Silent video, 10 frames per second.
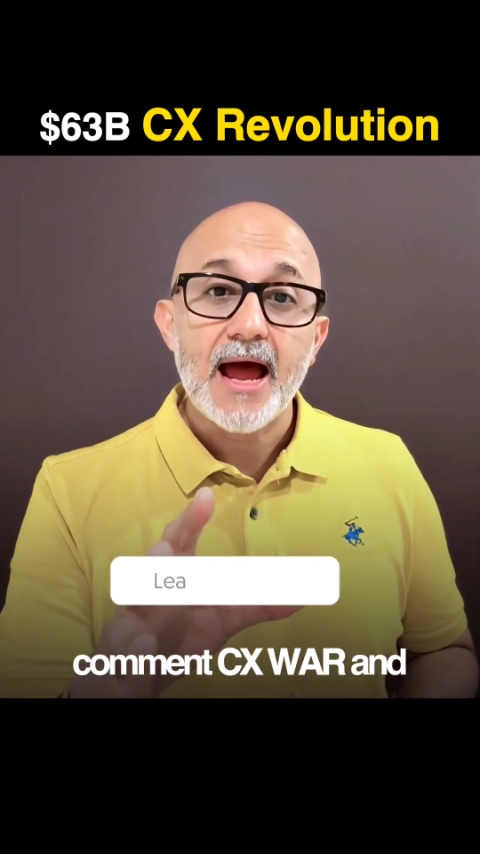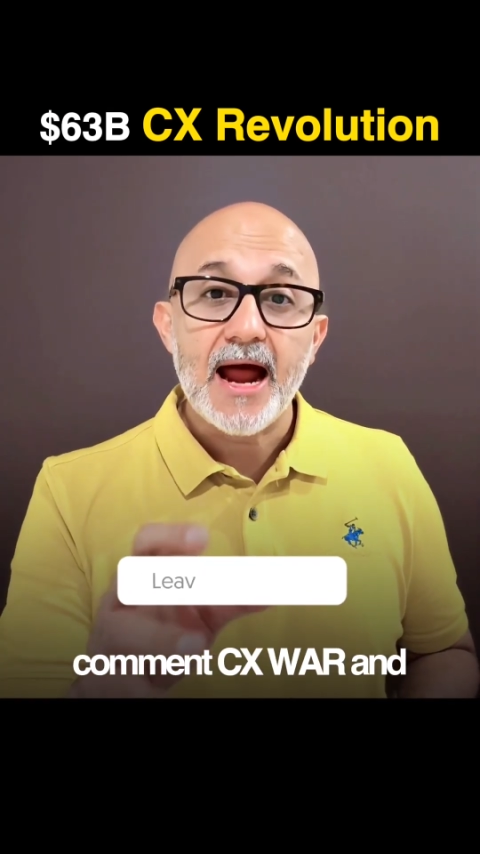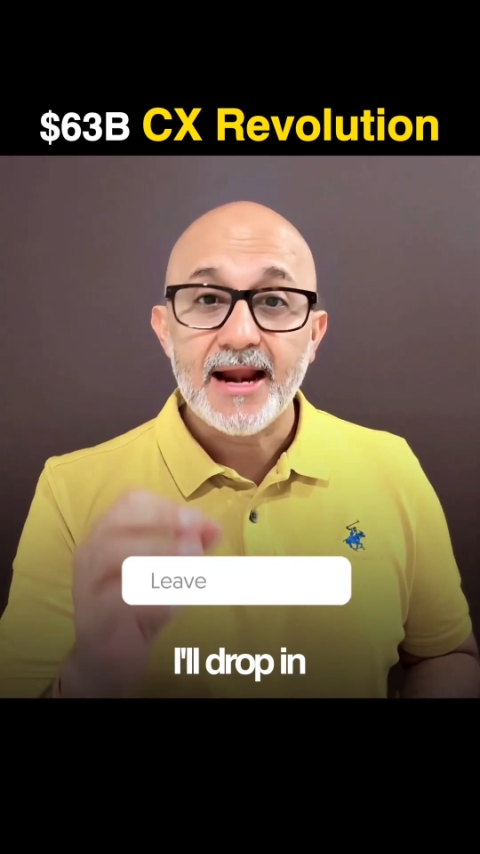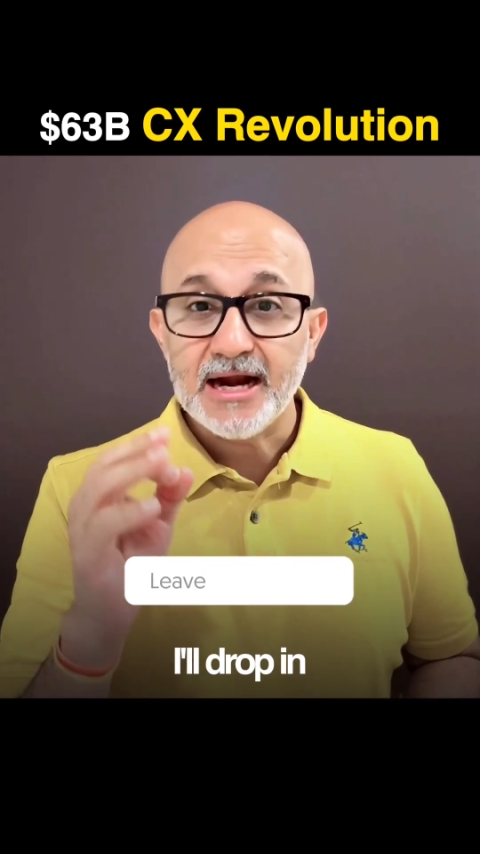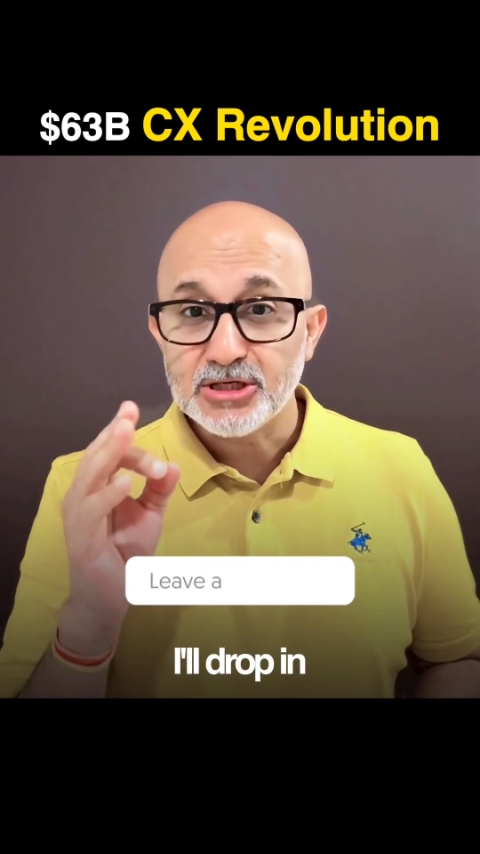
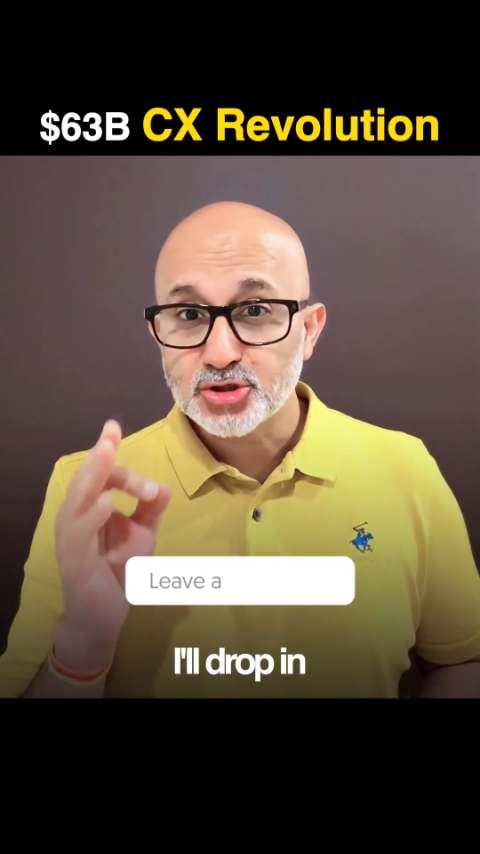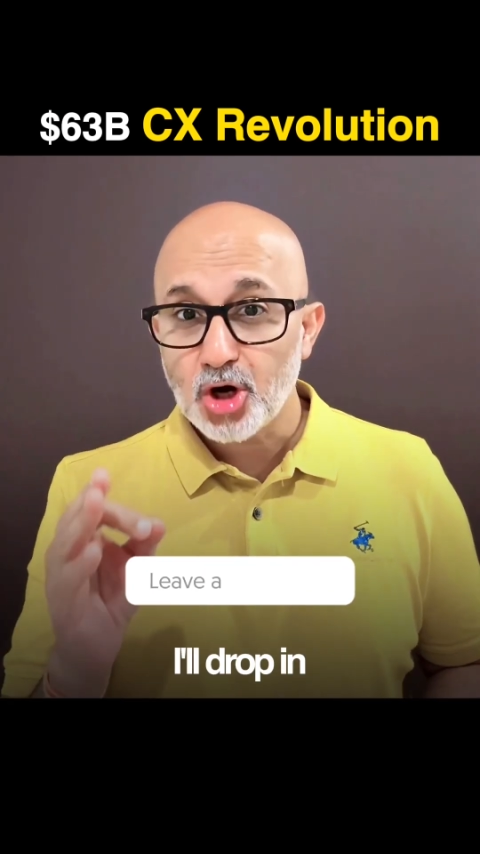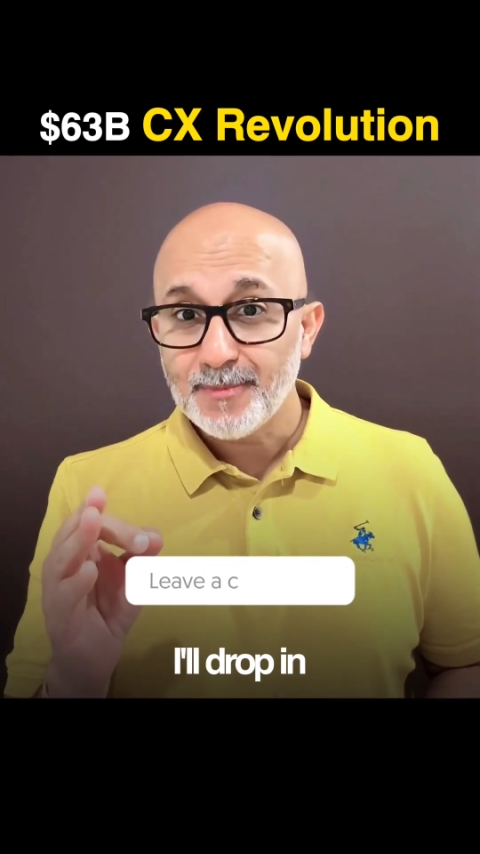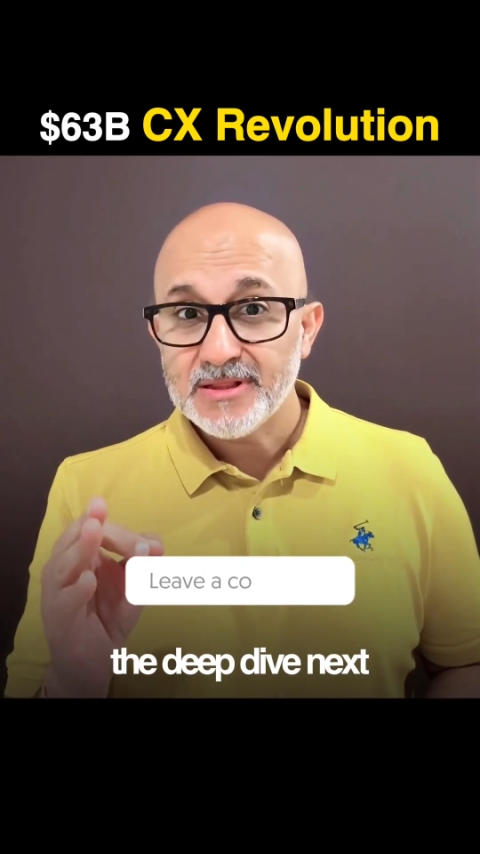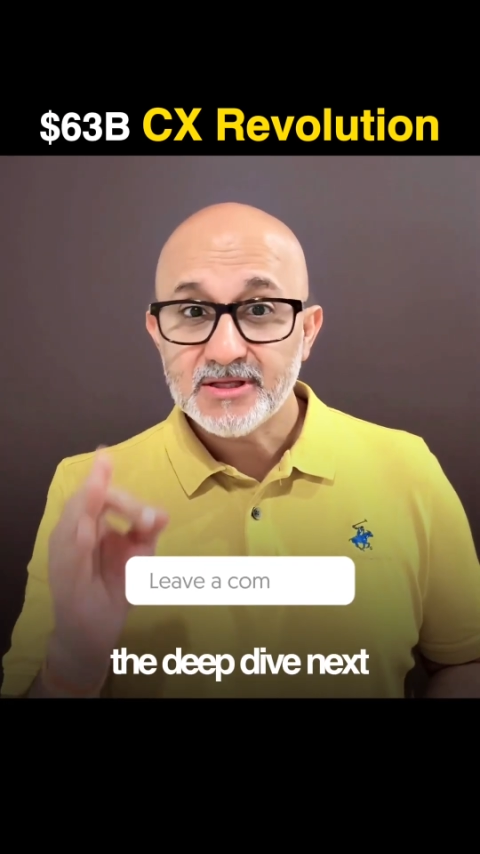and I'll
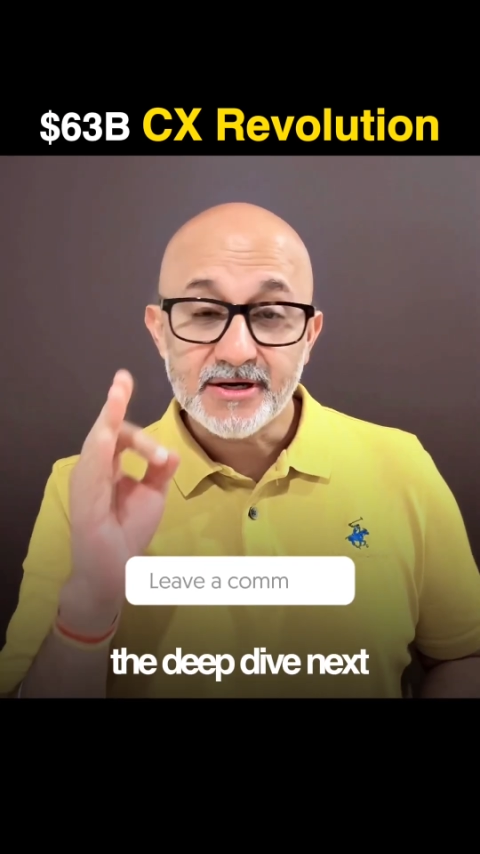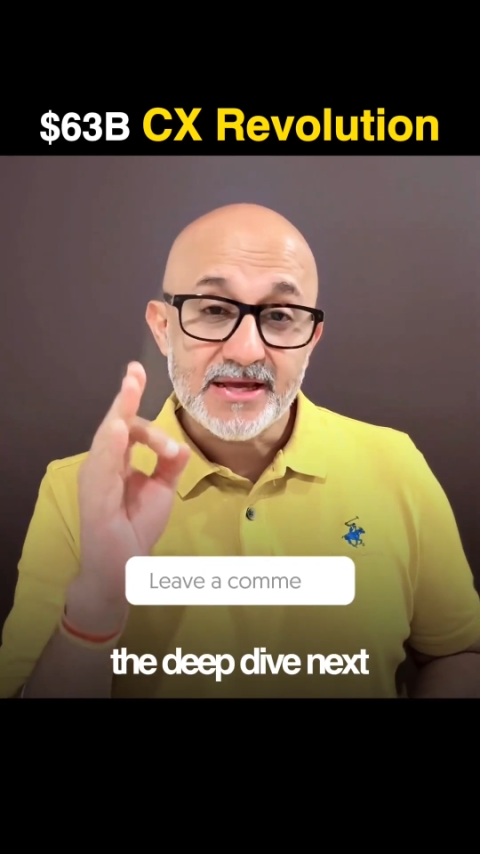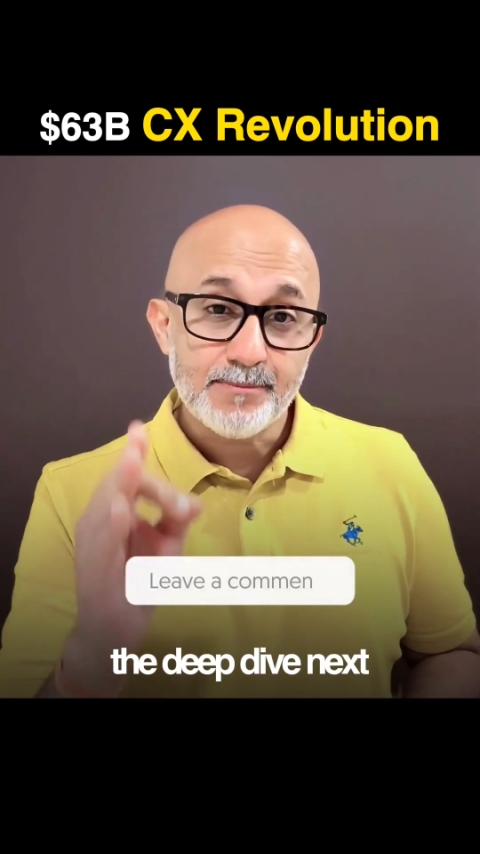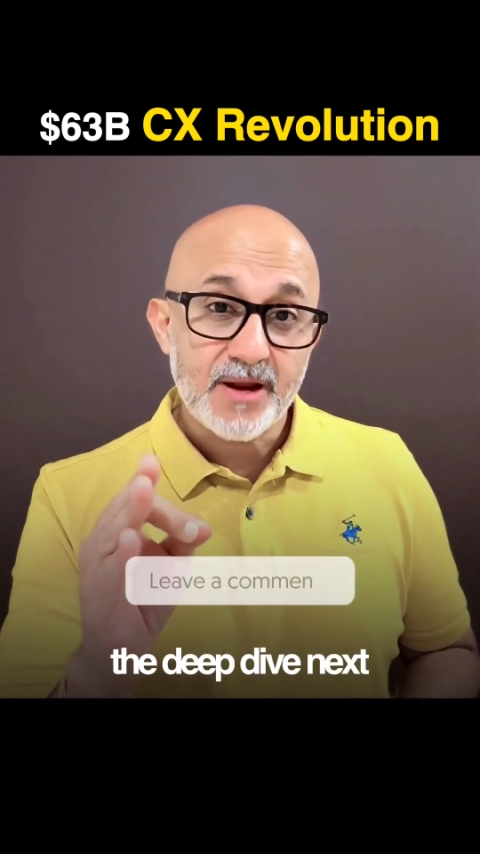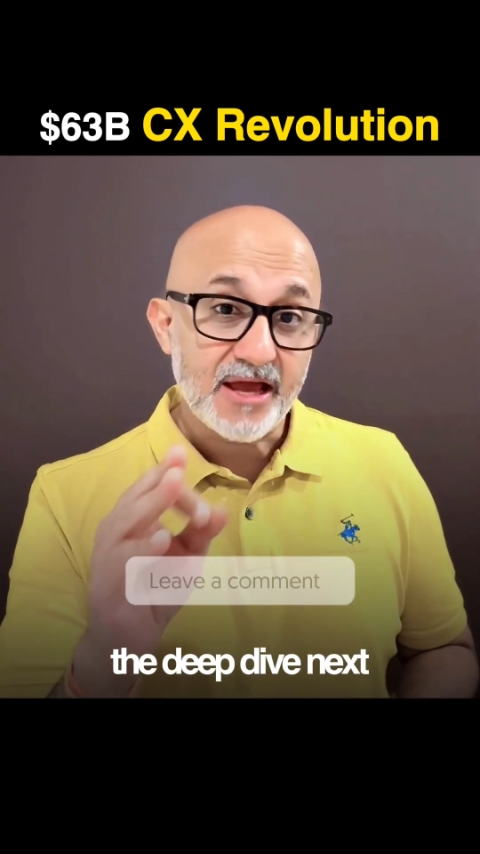drop in the
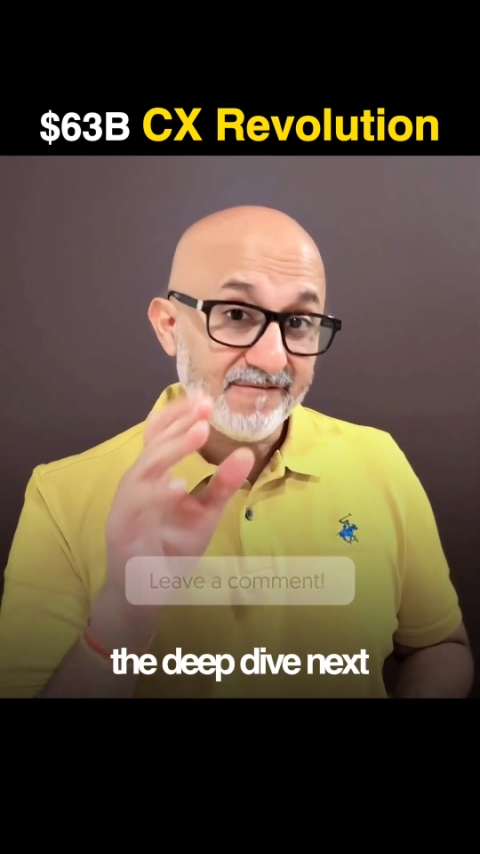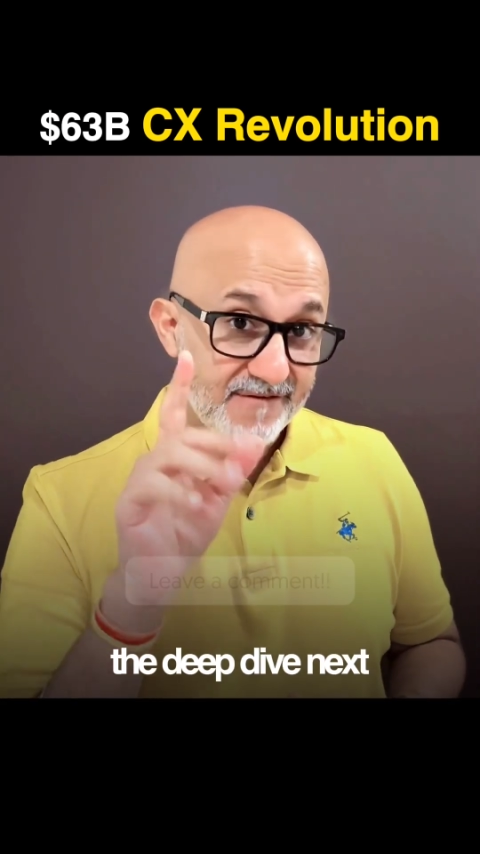deep dive